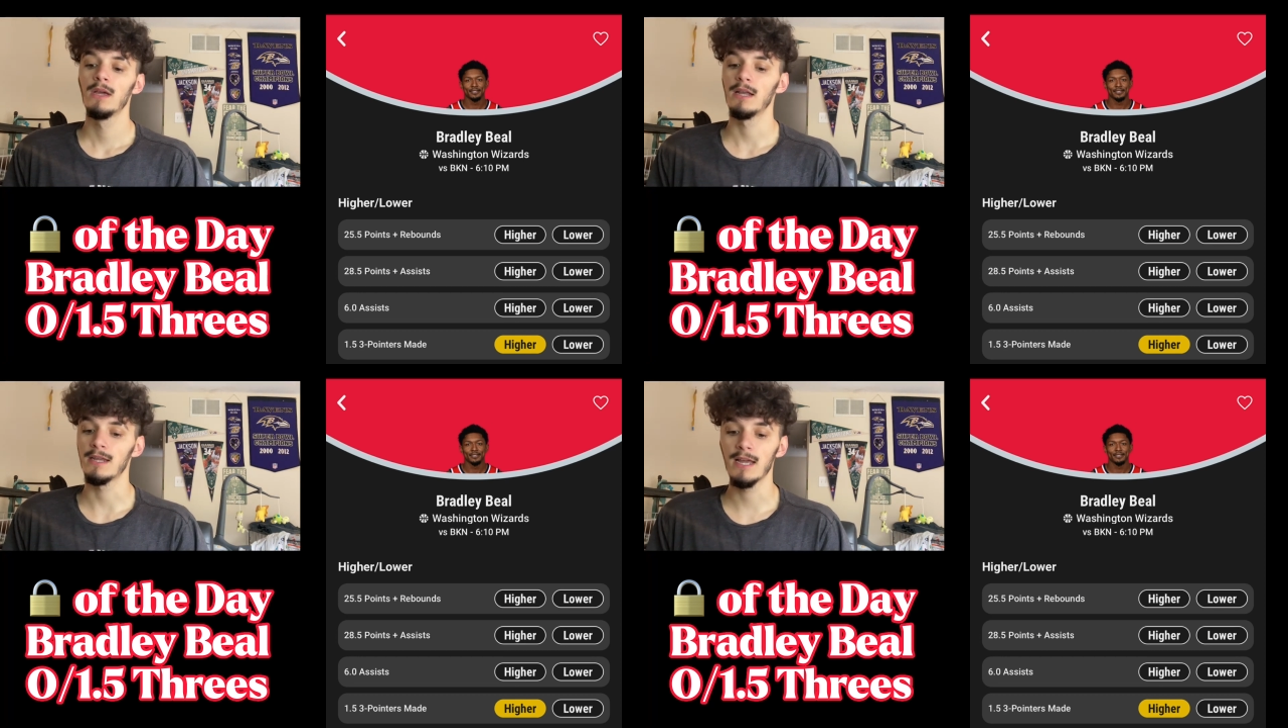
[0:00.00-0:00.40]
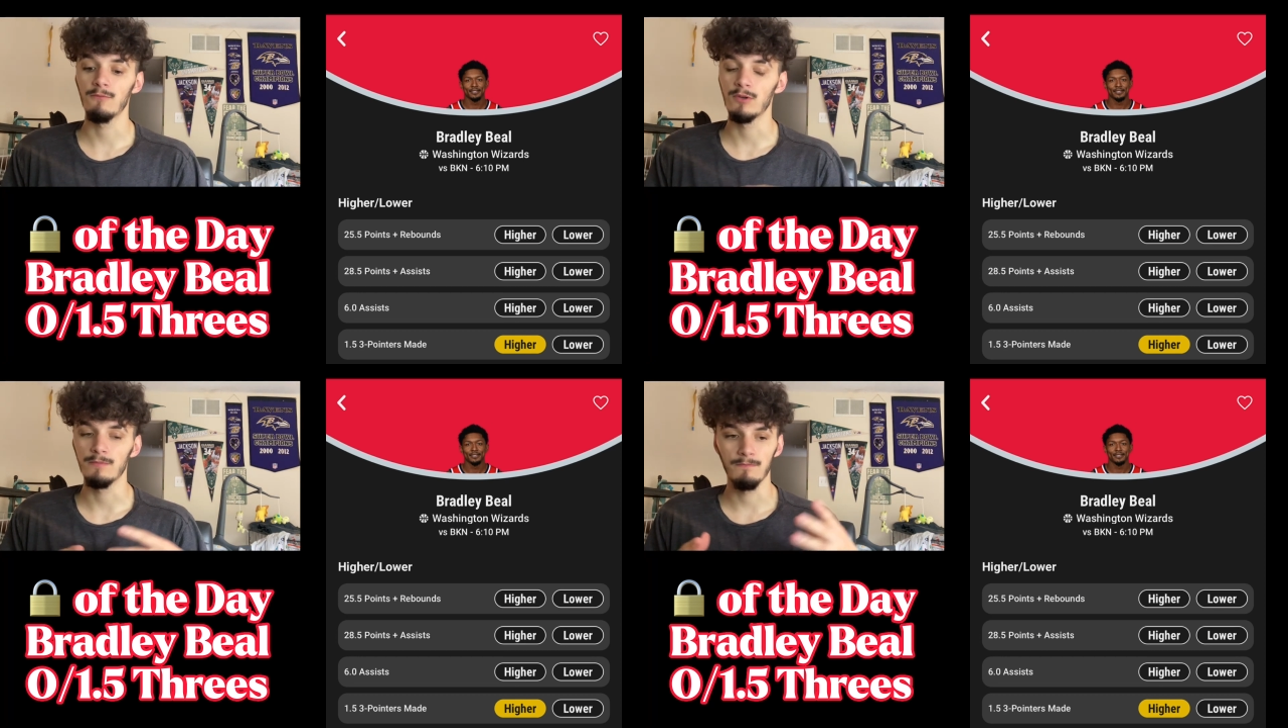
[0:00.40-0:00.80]
And
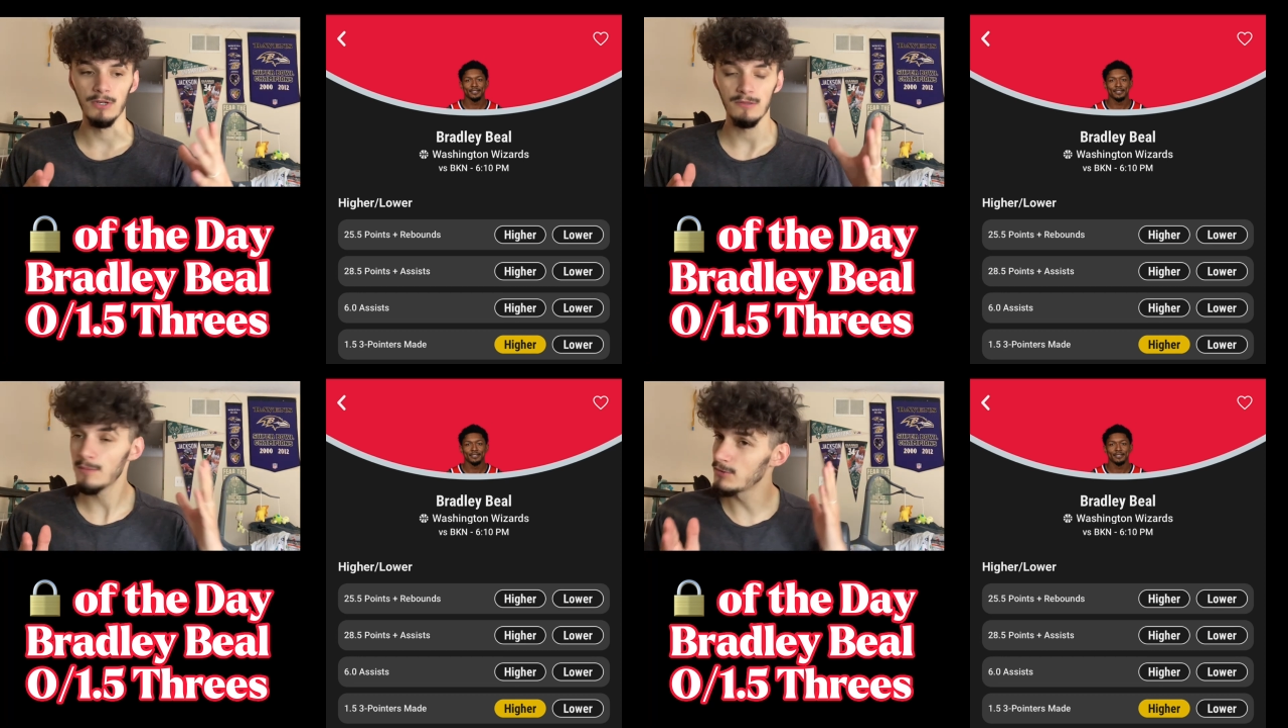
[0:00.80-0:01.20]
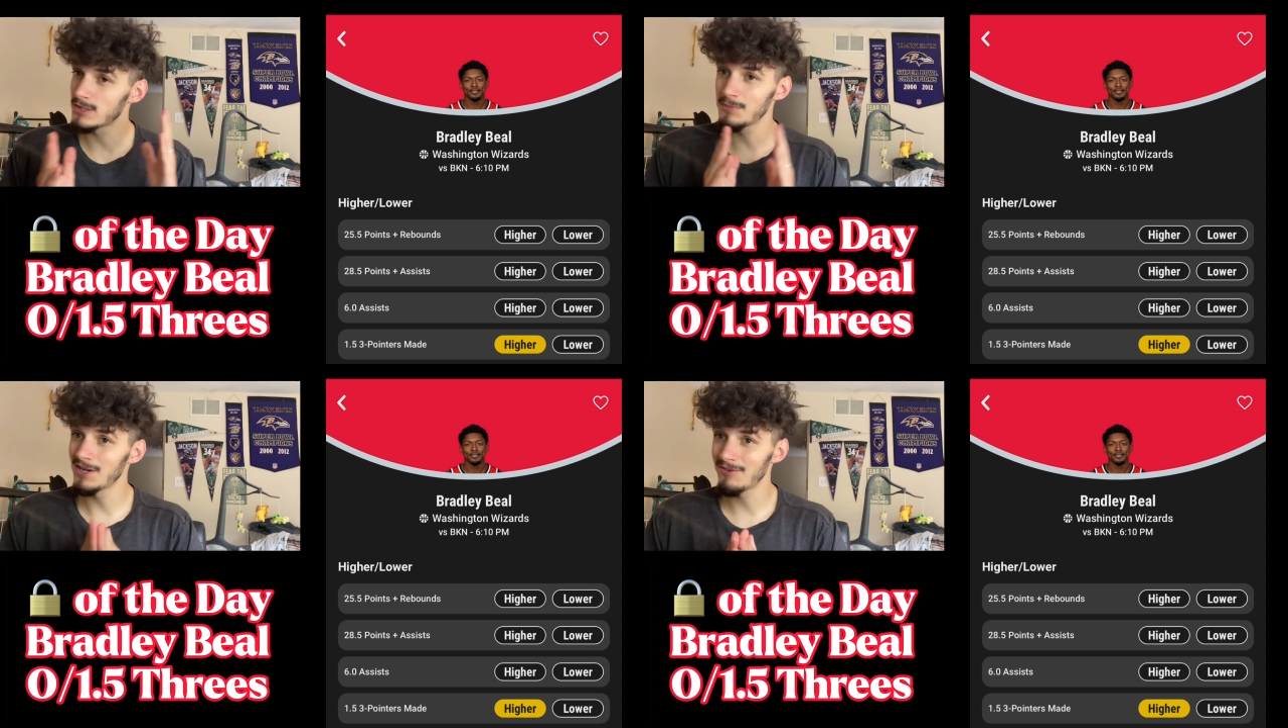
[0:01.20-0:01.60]
again, when people
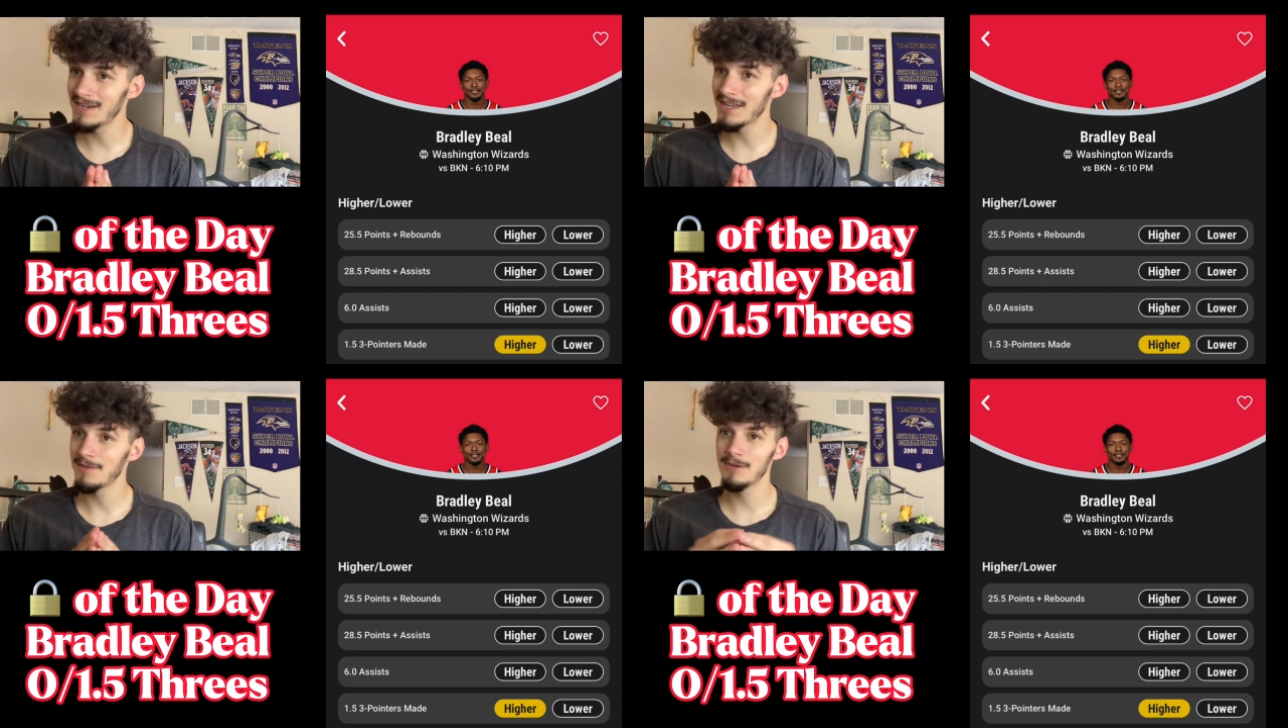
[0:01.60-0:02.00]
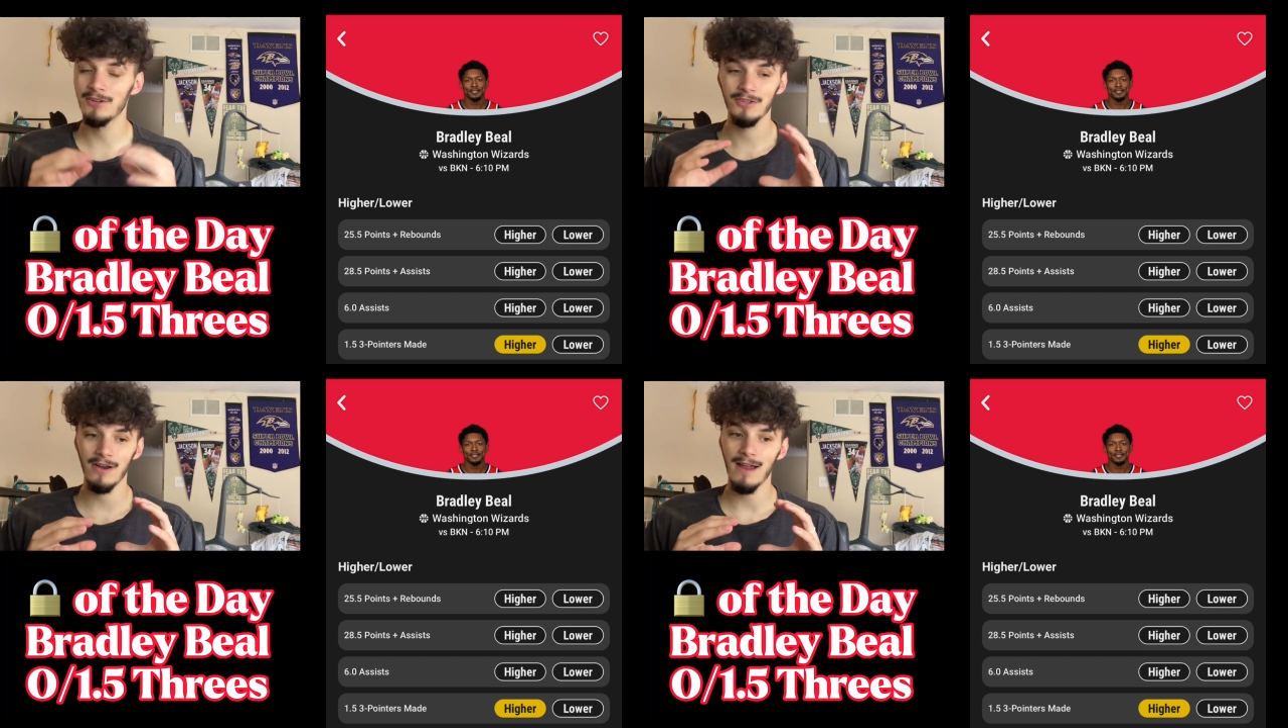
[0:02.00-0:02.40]
split it right down the
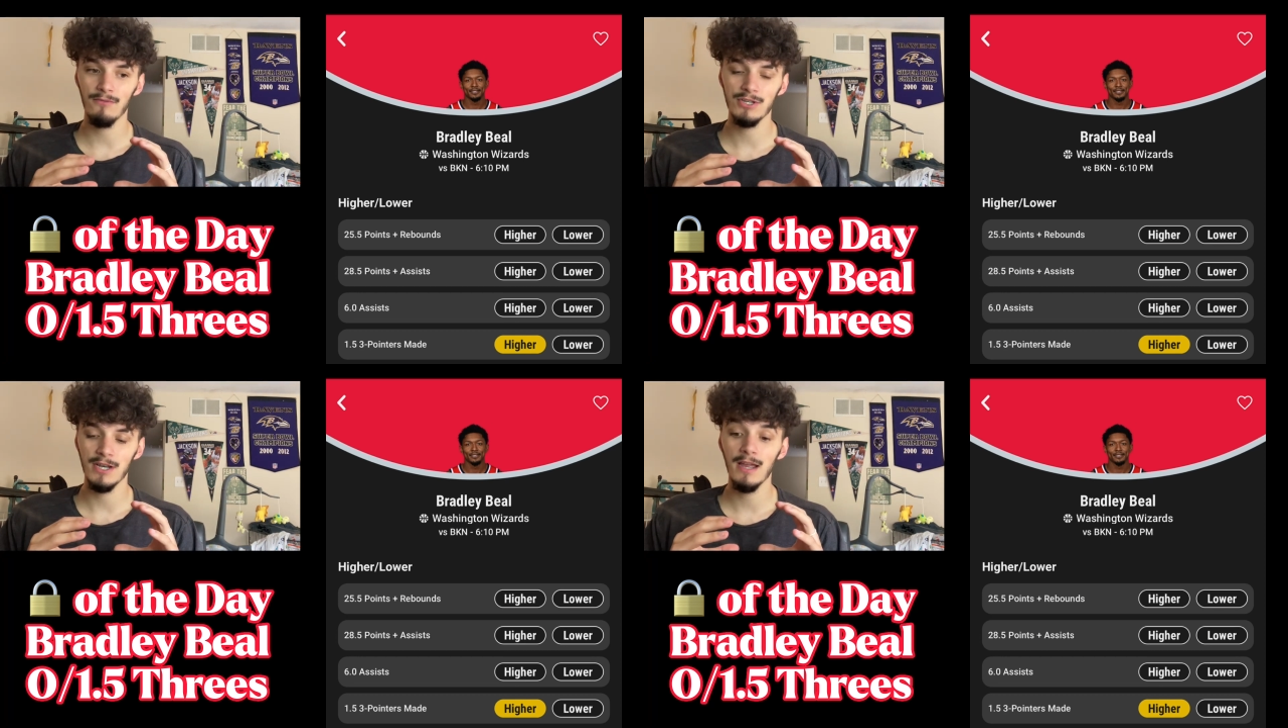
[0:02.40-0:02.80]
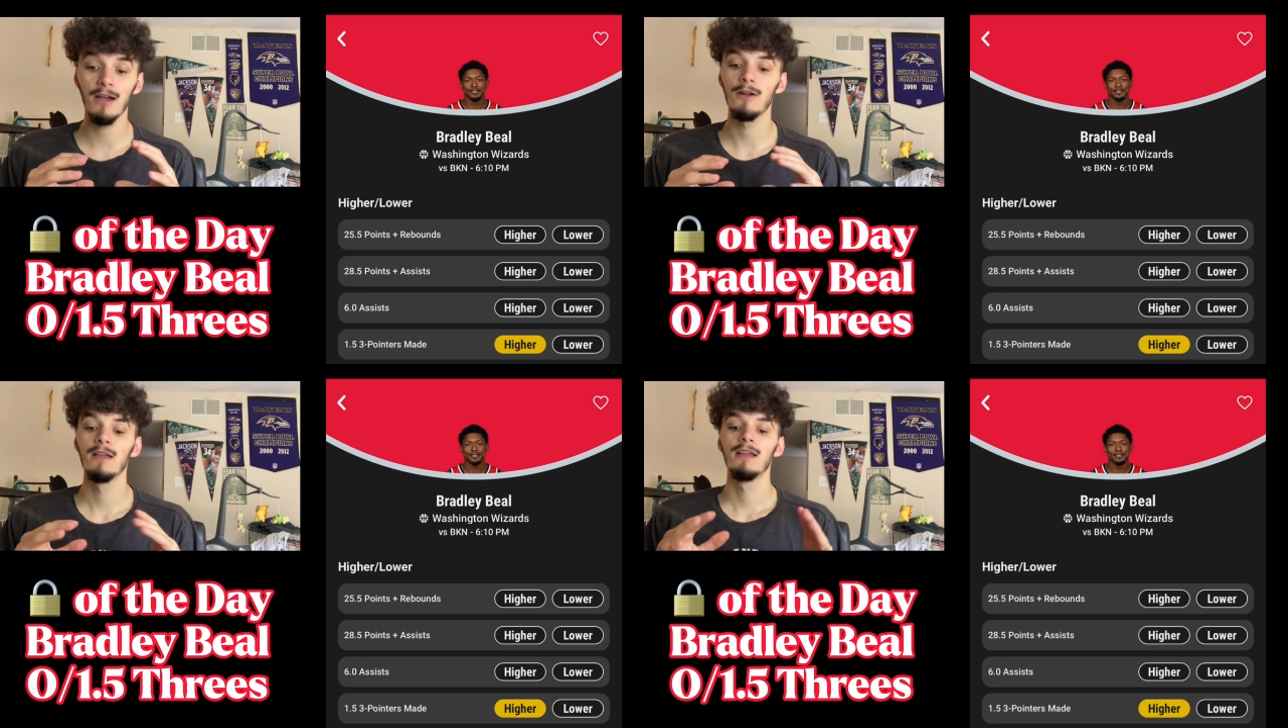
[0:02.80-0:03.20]
middle and they're averaging it
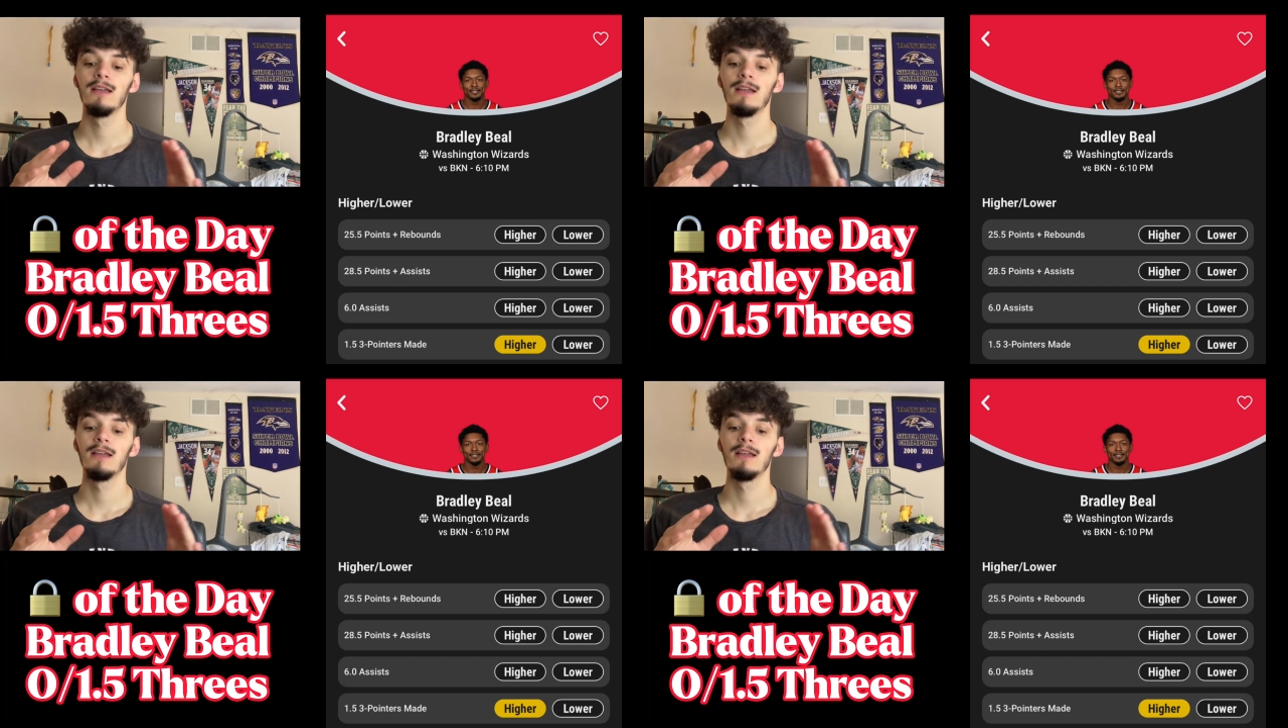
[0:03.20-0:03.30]
out,